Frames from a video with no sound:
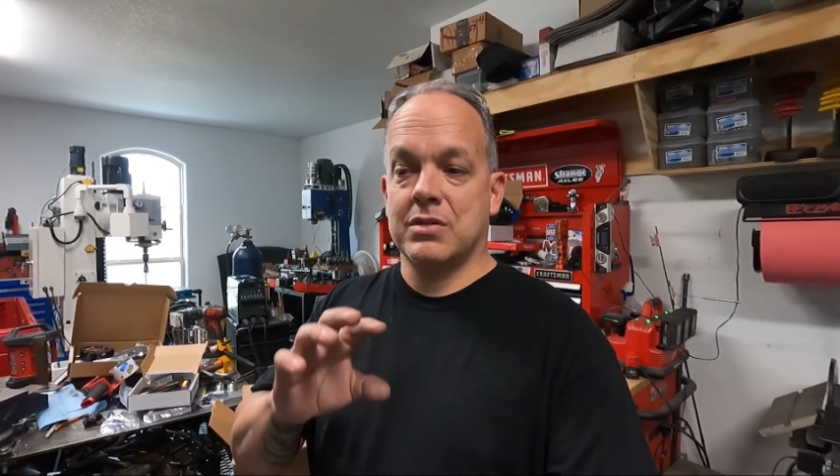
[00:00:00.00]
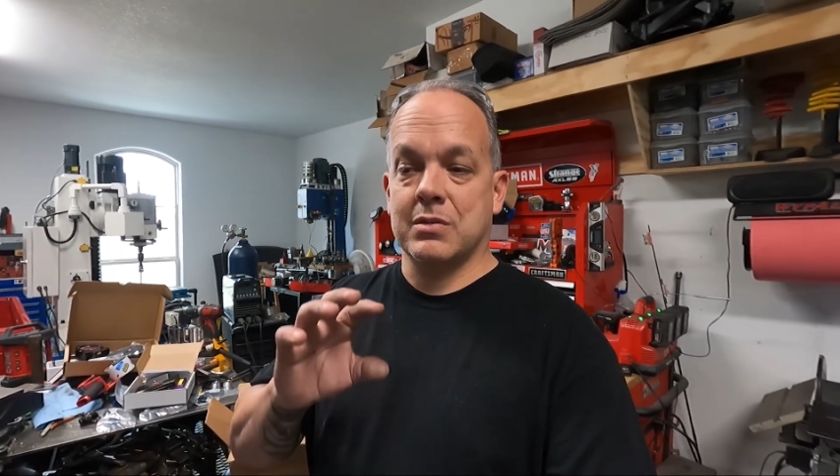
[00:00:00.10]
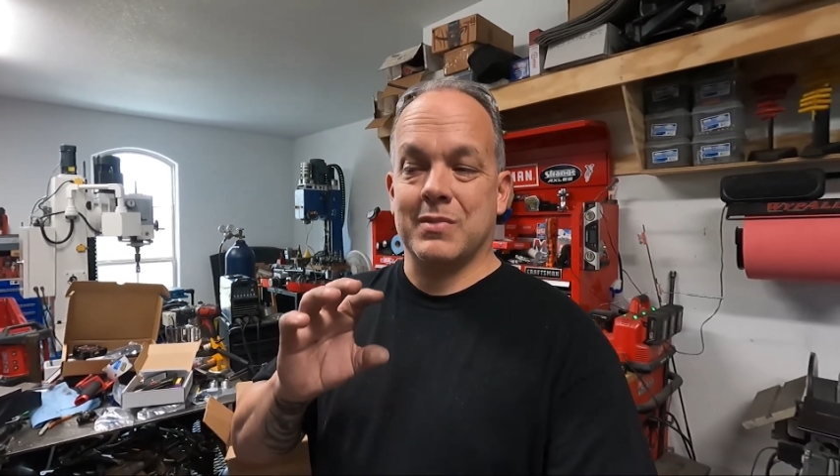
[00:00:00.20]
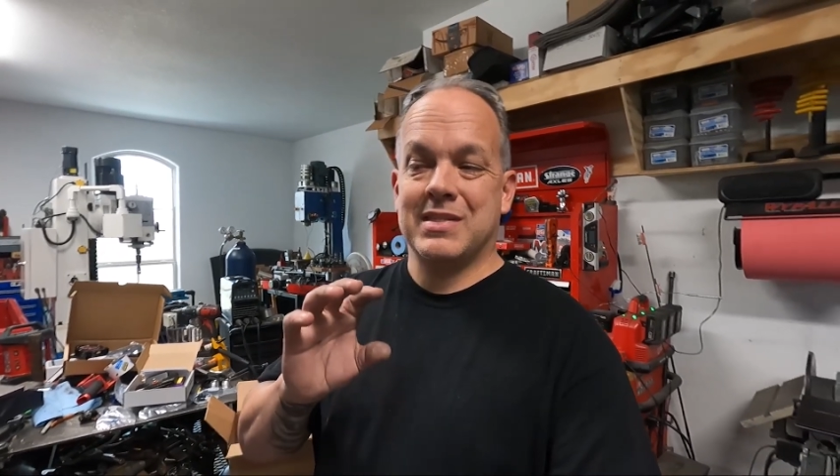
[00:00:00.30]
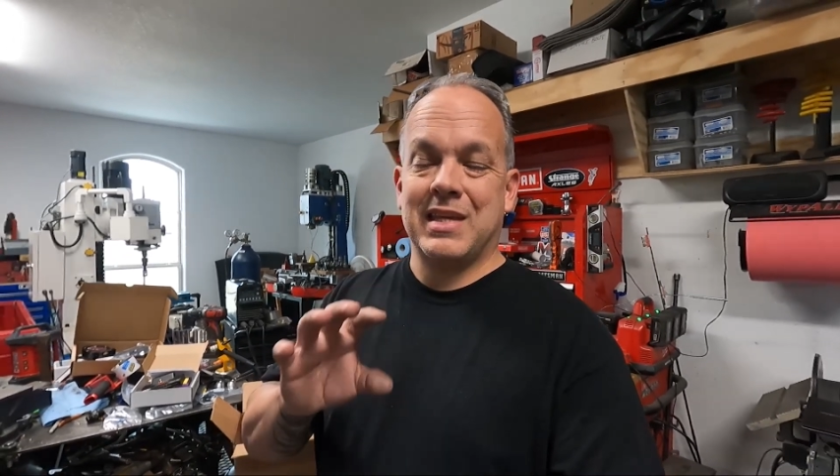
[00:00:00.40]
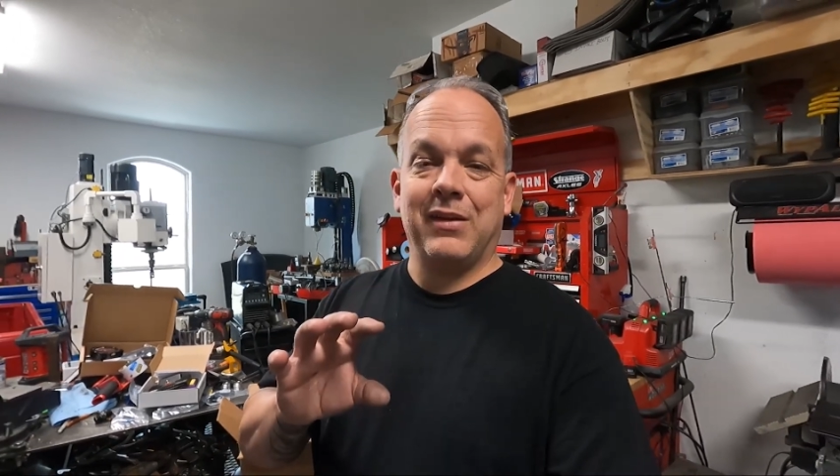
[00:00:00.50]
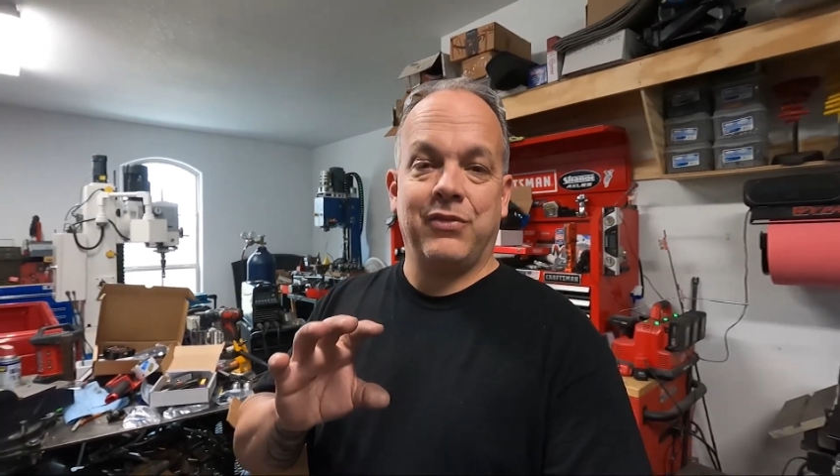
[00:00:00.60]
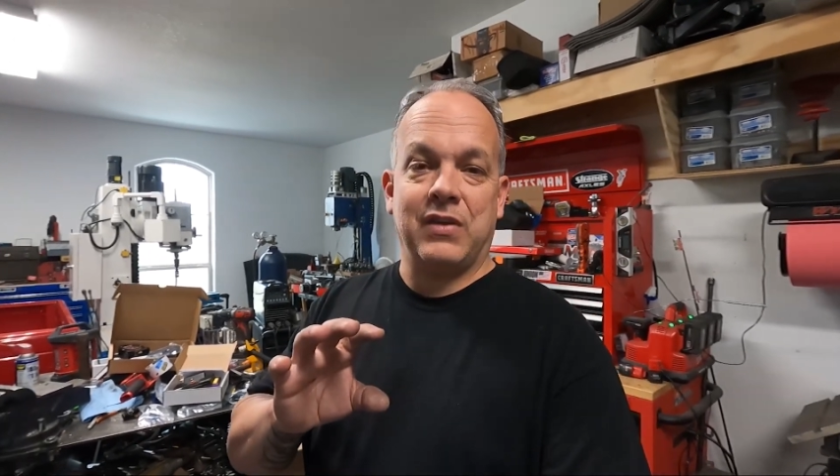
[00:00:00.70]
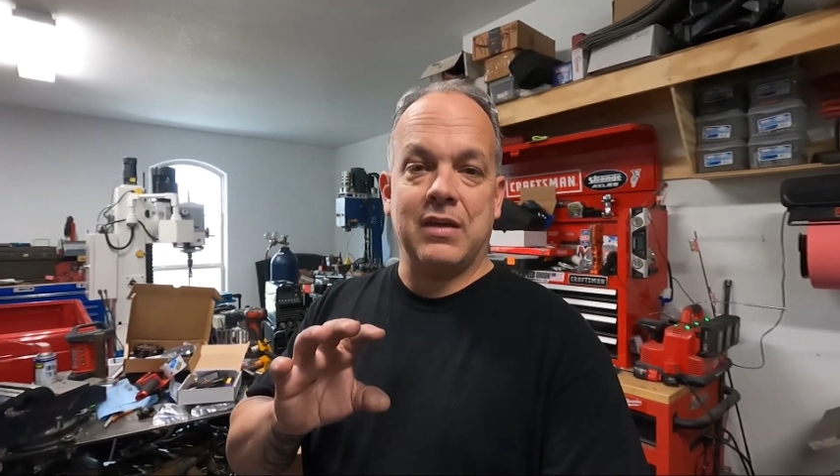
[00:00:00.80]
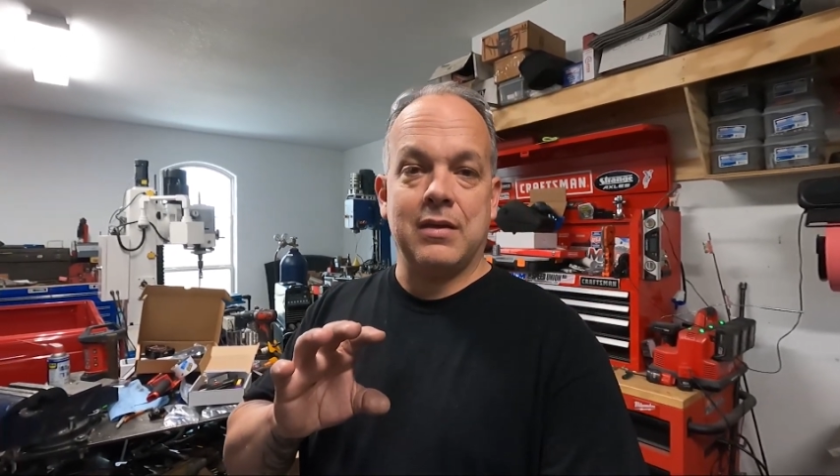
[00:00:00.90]
some
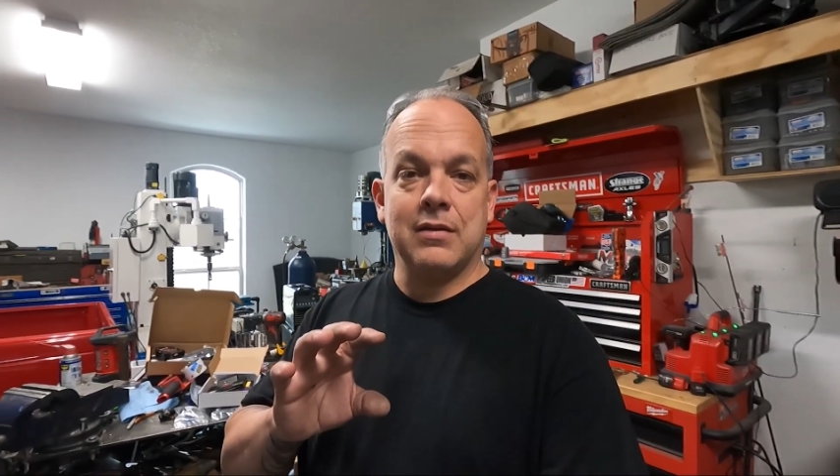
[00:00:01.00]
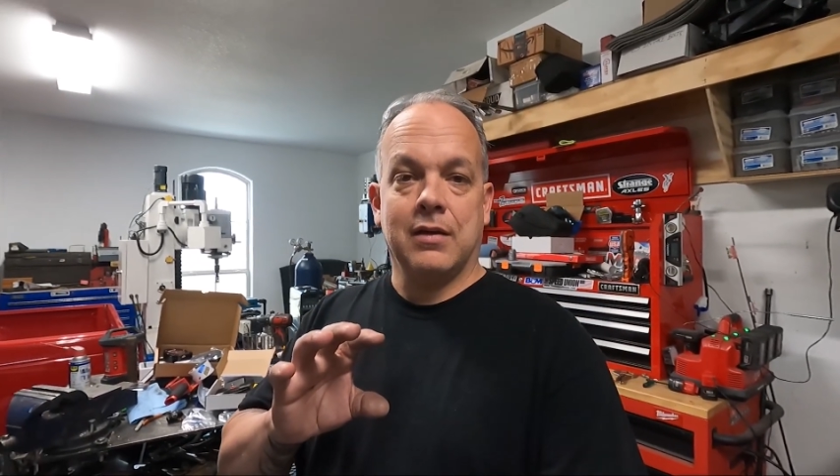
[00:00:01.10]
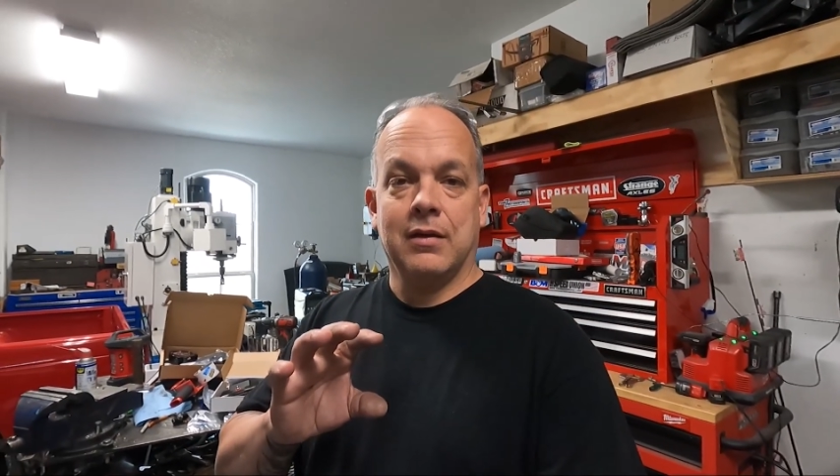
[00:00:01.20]
safeties